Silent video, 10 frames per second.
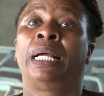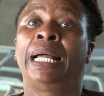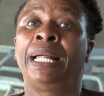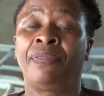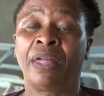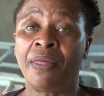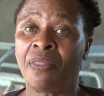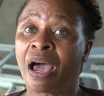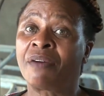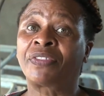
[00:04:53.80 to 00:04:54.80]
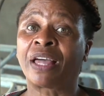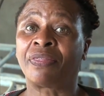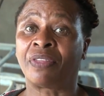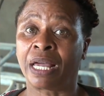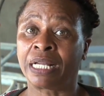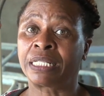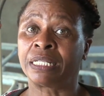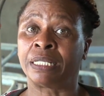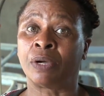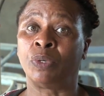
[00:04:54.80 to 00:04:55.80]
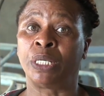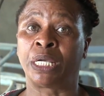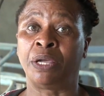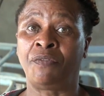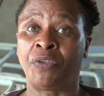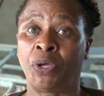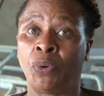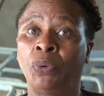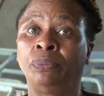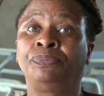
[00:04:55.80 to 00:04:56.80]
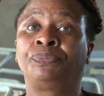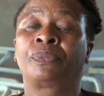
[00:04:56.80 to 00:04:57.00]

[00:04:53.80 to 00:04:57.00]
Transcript: And then after that, they will give you